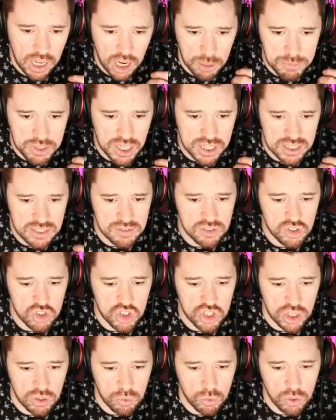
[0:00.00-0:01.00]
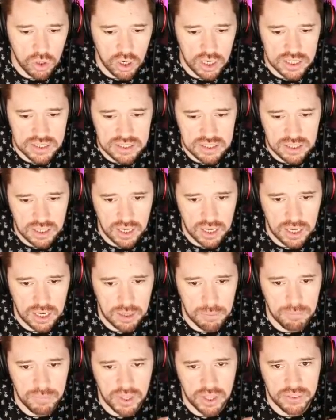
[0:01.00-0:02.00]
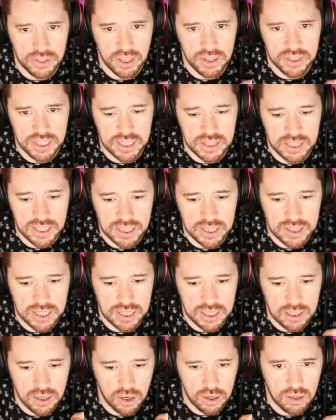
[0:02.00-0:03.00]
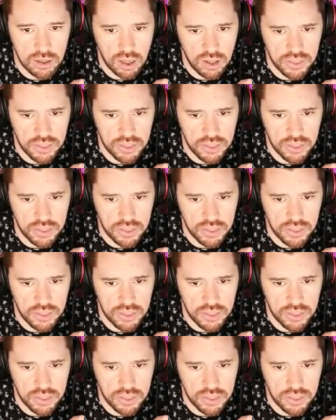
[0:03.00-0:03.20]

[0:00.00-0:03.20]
Objectives in general, guys, and then they kind of,